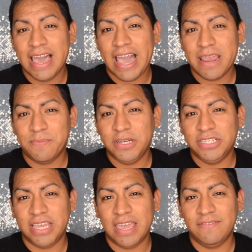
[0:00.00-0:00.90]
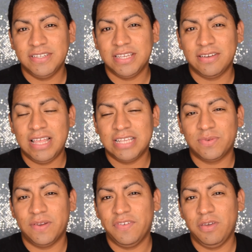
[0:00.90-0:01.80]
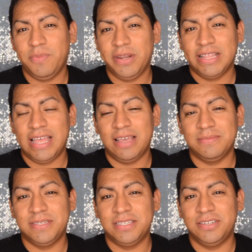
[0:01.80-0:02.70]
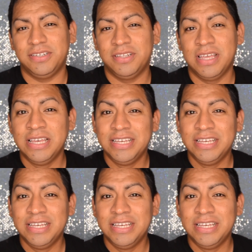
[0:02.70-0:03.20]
I appreciate every single last one of you Beauty Glam sisters.